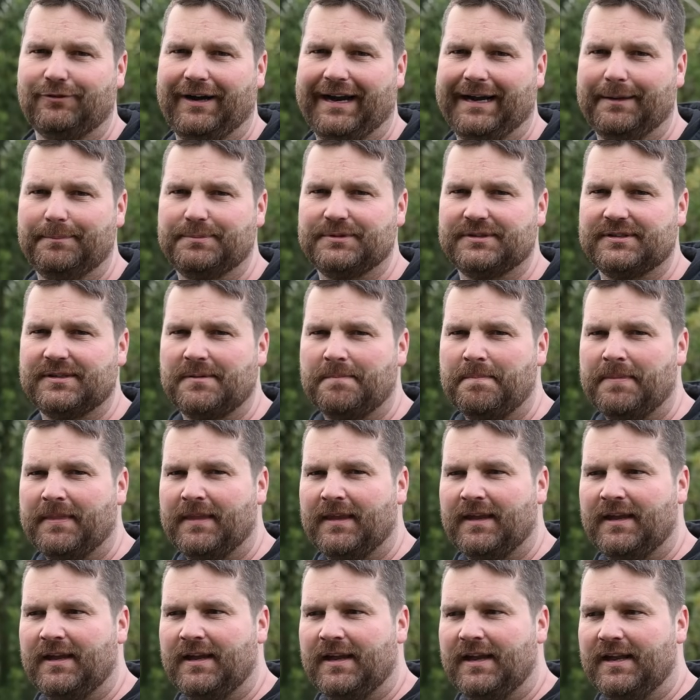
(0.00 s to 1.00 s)
wraps.
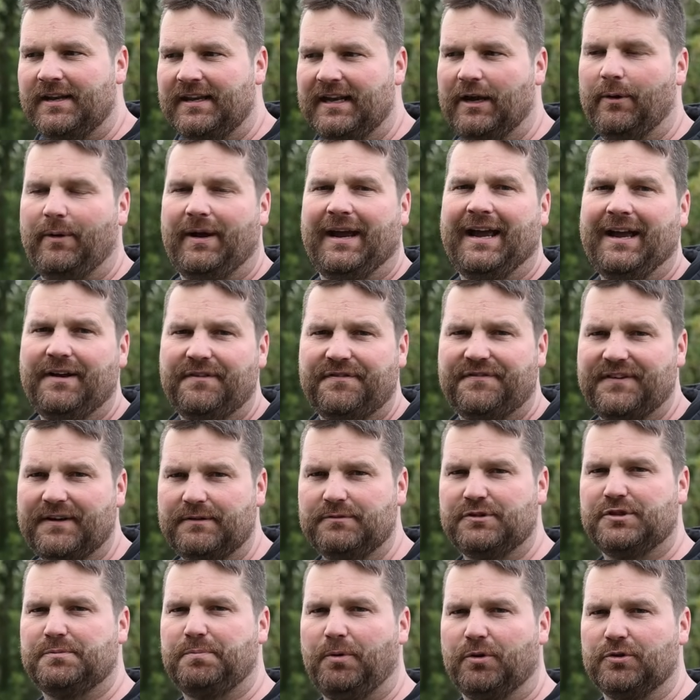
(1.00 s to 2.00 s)
Now I have
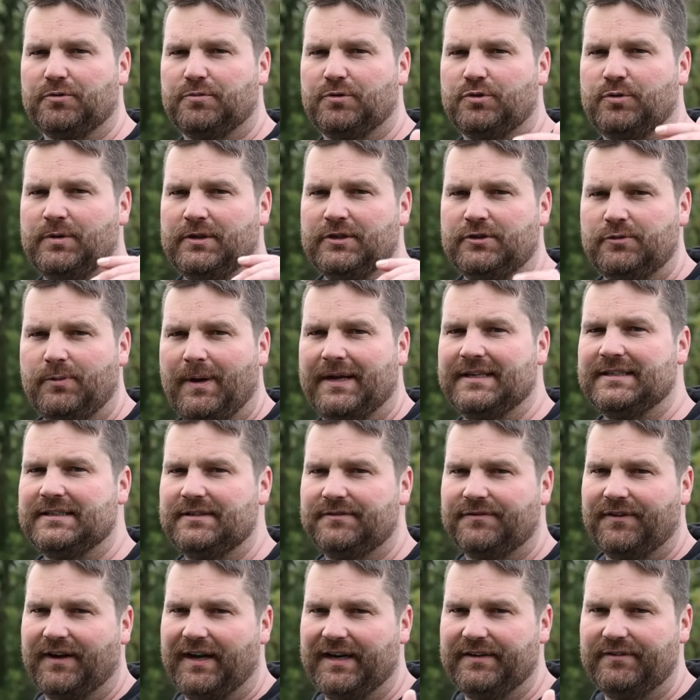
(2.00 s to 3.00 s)
found spots between
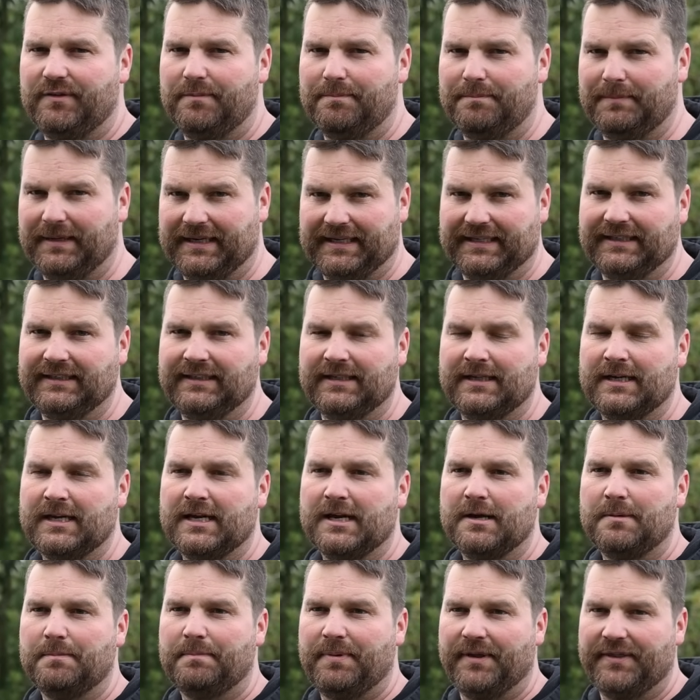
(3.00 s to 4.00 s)
25 and me,
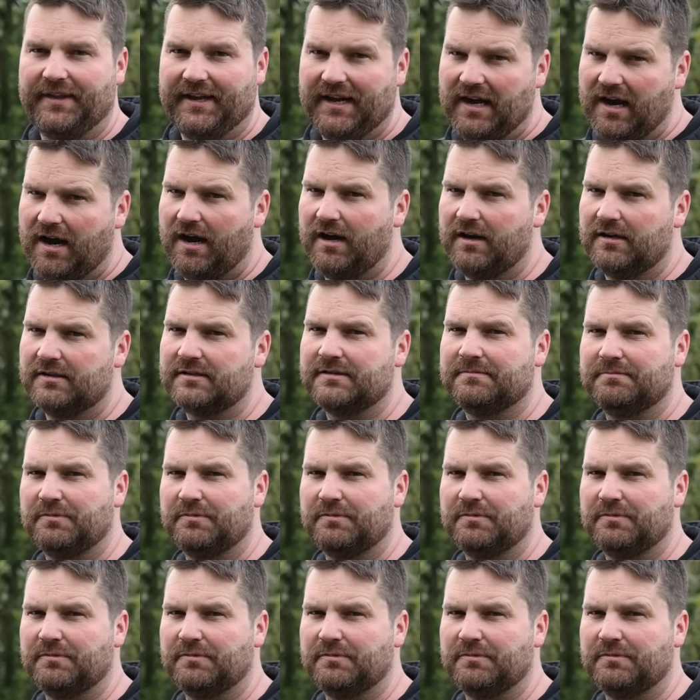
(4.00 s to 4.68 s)
but they are